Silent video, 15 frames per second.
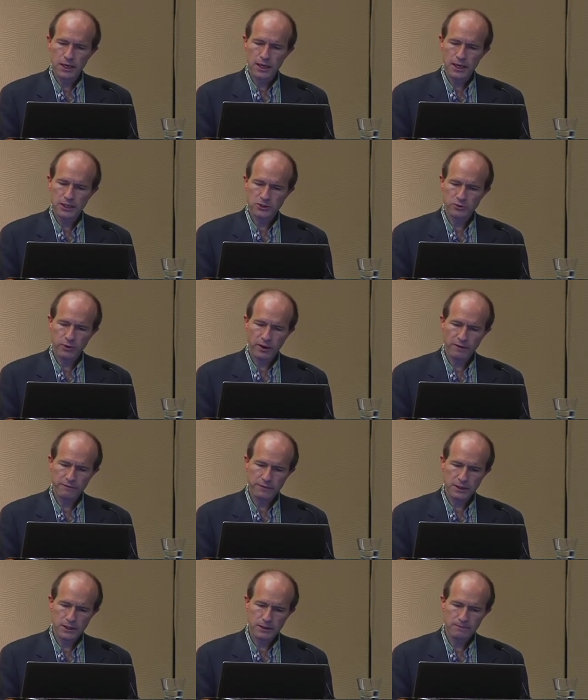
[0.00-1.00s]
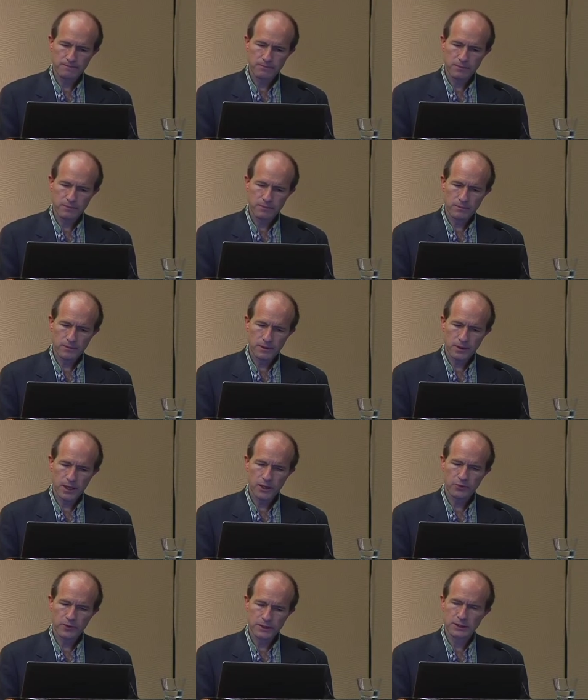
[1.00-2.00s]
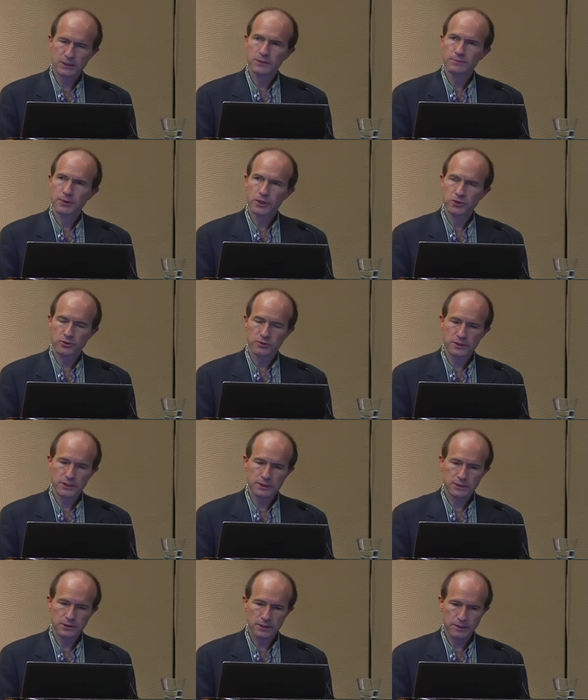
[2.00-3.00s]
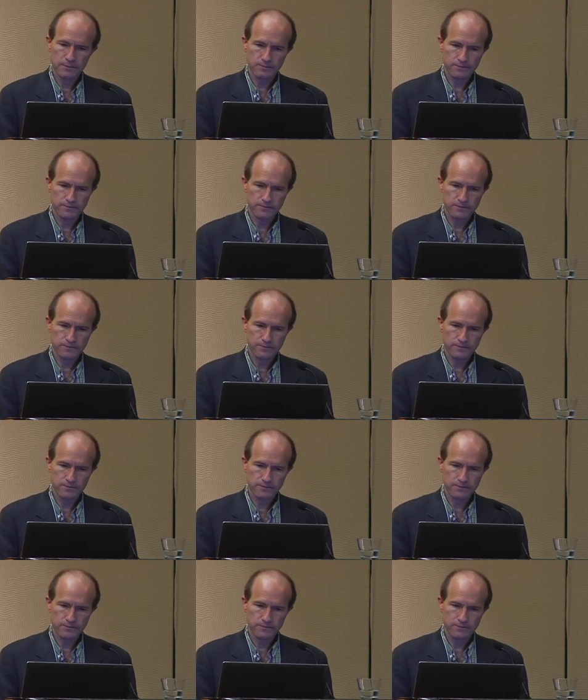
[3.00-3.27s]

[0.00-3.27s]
as gravity increases the pressure distally.